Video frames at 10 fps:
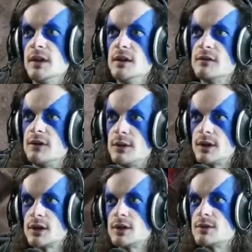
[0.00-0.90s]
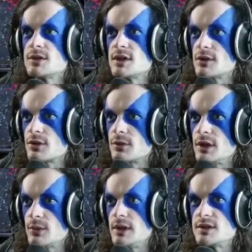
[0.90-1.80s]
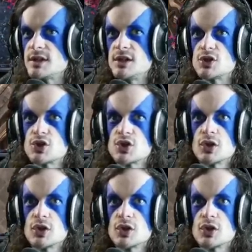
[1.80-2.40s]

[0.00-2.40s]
Very close here. Three queens each.